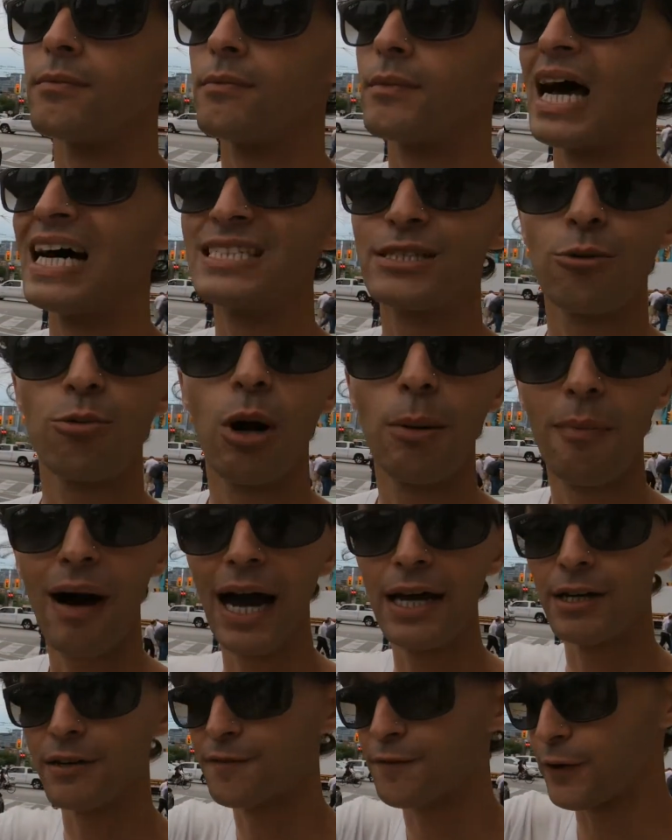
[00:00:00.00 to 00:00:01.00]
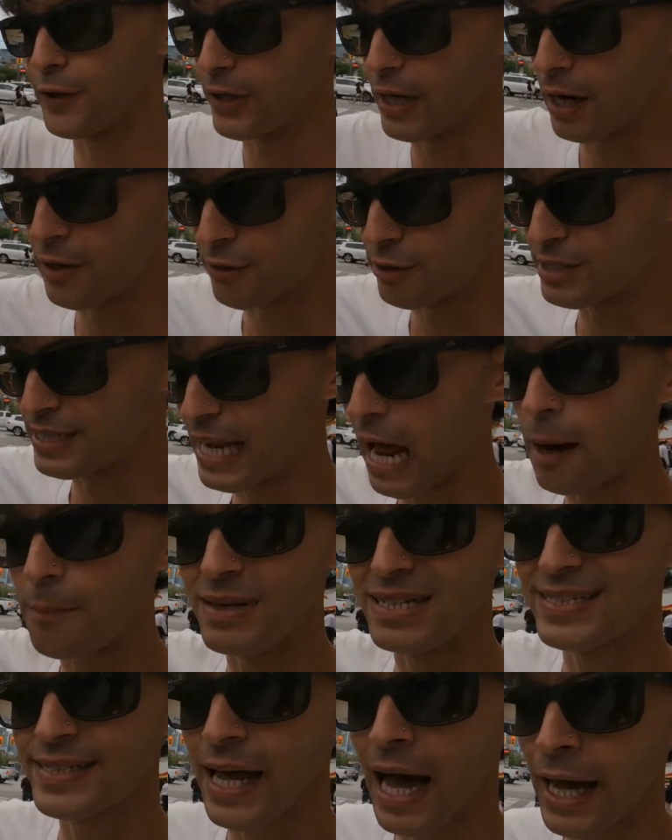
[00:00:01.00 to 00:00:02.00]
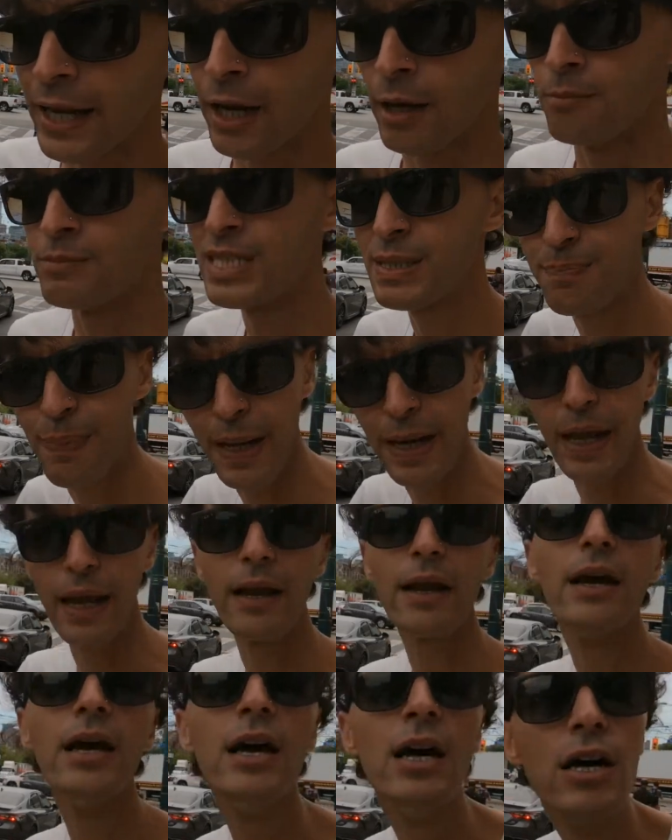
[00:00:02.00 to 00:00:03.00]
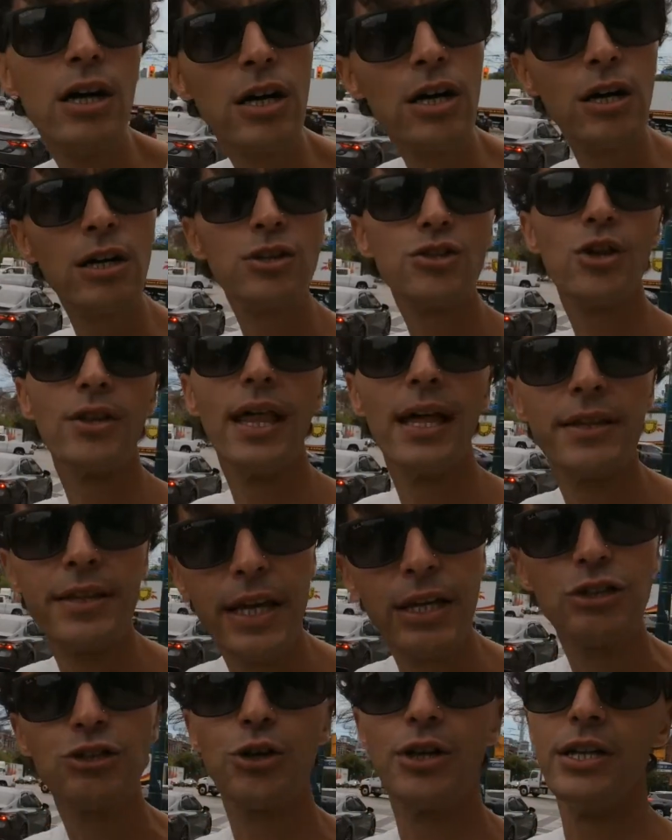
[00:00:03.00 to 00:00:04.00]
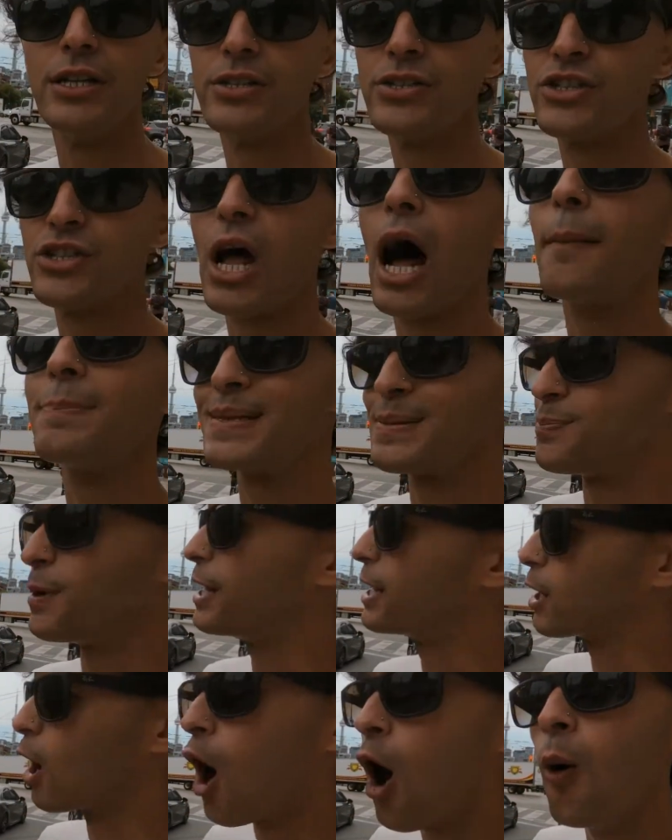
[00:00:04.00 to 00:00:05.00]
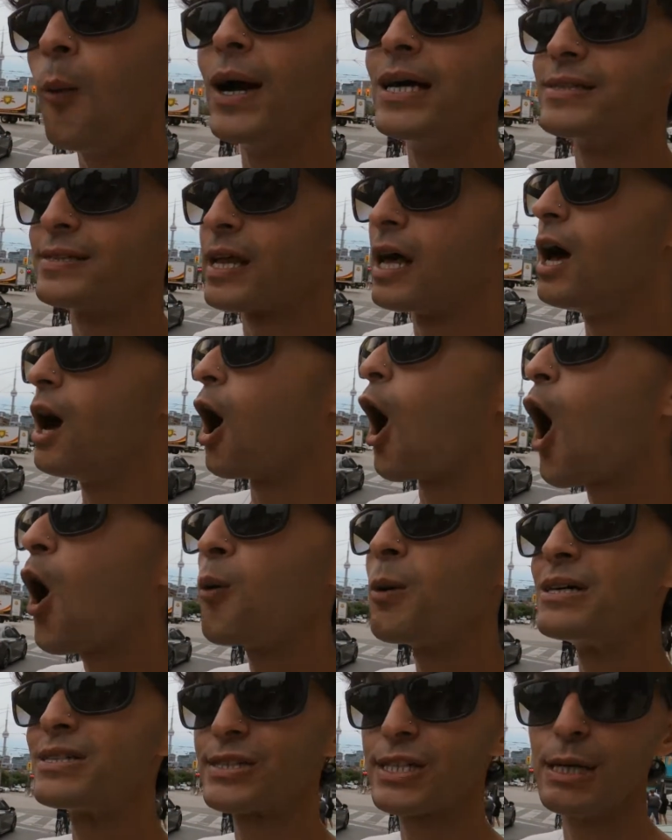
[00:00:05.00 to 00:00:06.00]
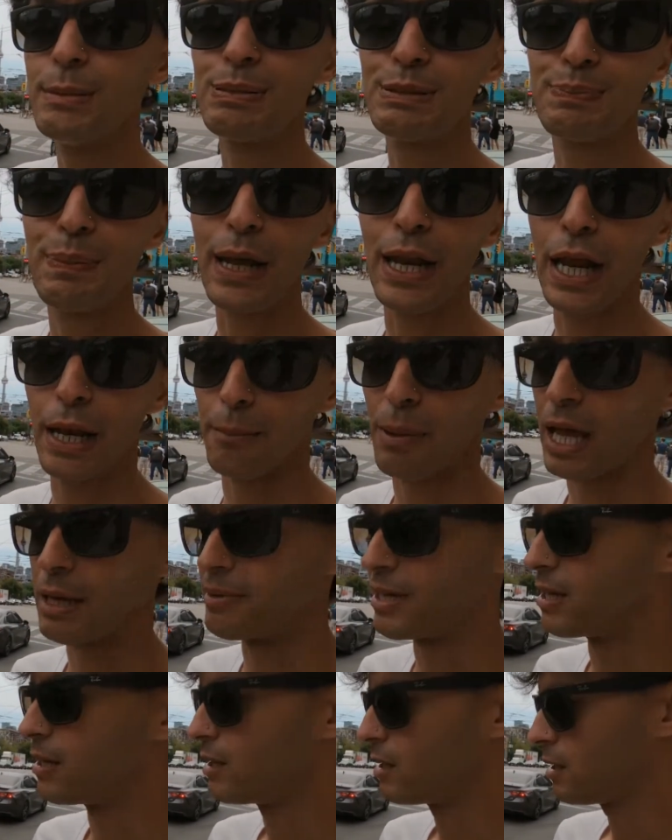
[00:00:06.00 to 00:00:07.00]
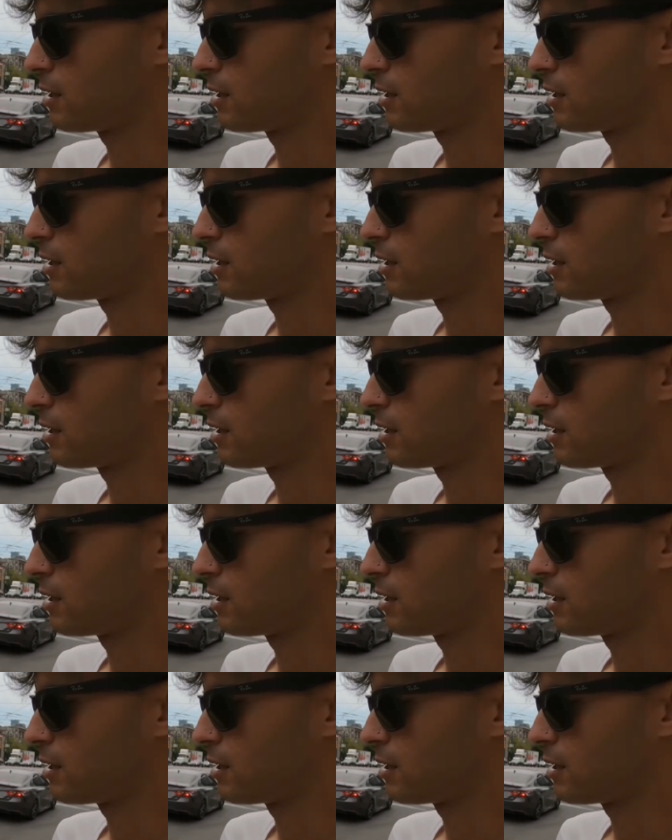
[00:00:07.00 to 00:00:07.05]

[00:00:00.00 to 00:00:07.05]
As a reminder for the others now beside him spinning, so that they shouldn't stop spinning. Always keep spinning, baby.